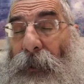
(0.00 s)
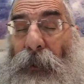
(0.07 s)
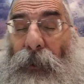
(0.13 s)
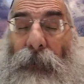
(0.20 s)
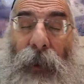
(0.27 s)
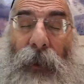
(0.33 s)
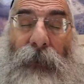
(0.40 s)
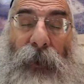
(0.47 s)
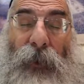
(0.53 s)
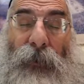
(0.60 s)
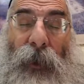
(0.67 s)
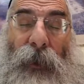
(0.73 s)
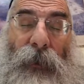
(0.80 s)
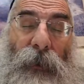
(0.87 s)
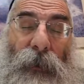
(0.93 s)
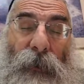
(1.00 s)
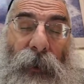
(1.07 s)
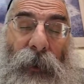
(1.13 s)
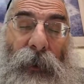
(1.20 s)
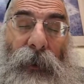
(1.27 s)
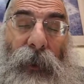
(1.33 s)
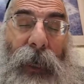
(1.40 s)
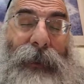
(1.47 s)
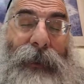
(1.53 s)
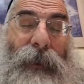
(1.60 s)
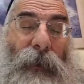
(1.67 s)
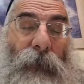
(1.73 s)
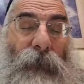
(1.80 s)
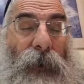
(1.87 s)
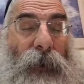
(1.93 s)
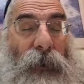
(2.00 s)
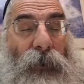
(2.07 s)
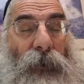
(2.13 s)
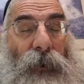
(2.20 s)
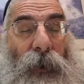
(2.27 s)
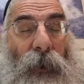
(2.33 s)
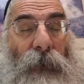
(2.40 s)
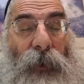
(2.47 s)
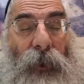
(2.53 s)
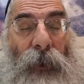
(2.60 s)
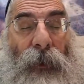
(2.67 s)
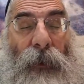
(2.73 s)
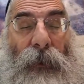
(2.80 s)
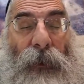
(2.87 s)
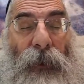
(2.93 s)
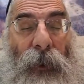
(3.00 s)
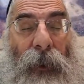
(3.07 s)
or it might be trying to entice him to do something that's